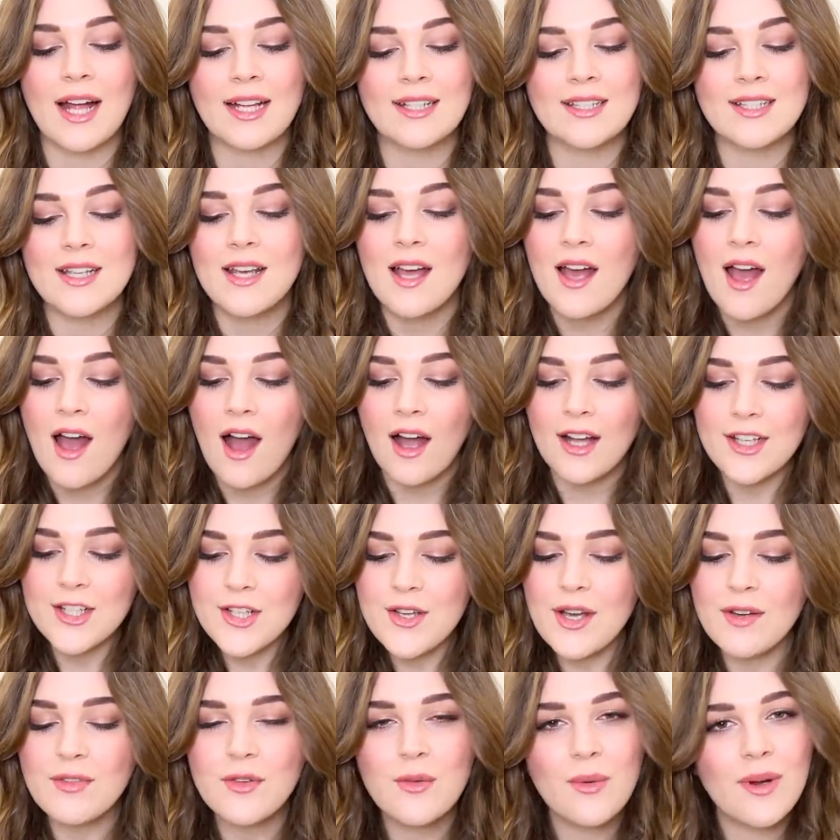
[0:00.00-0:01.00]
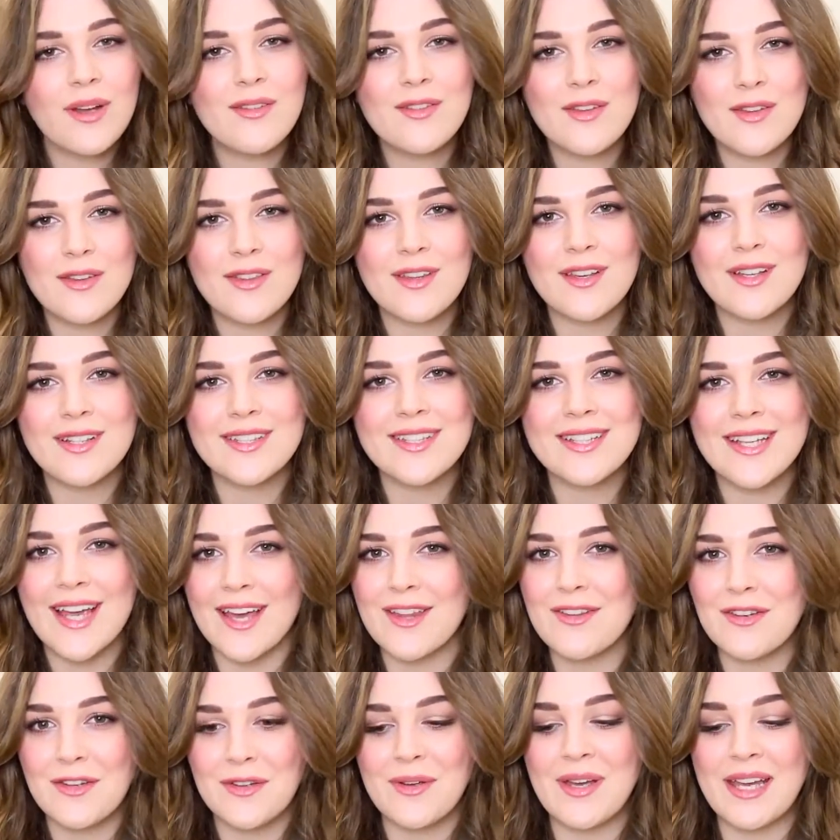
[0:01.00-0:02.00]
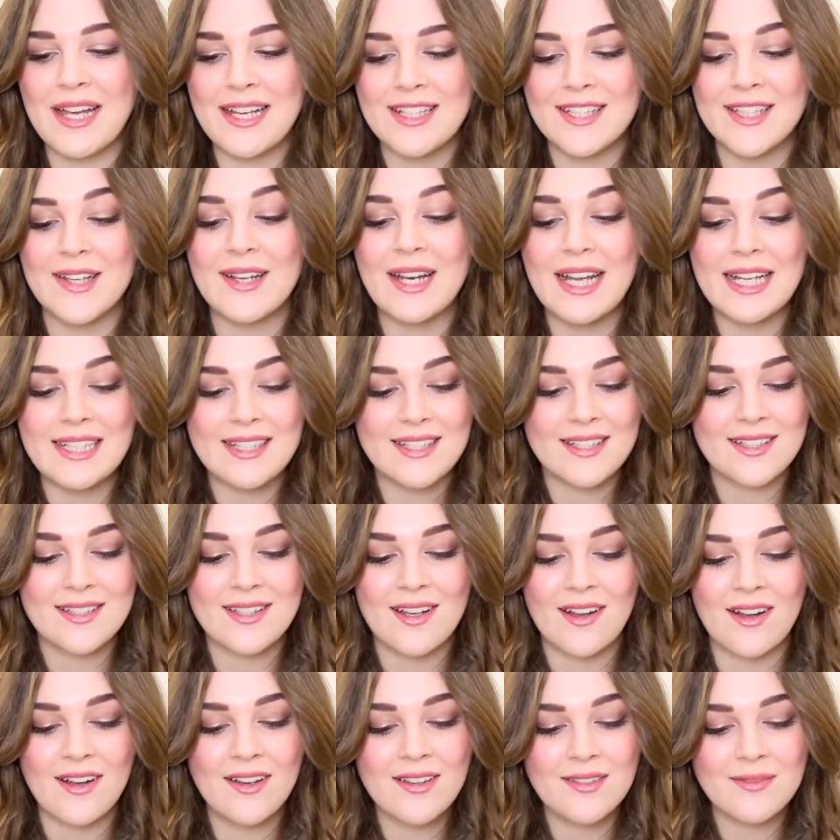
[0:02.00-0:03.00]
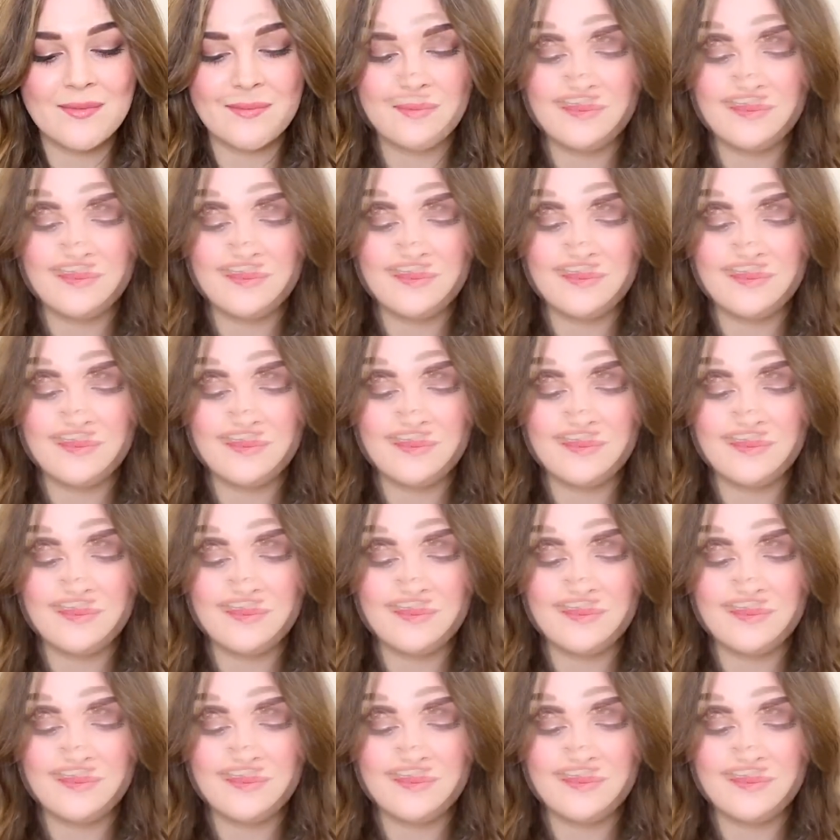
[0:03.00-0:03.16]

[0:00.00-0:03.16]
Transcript: And I do have quite a few things to get through here, so let's start.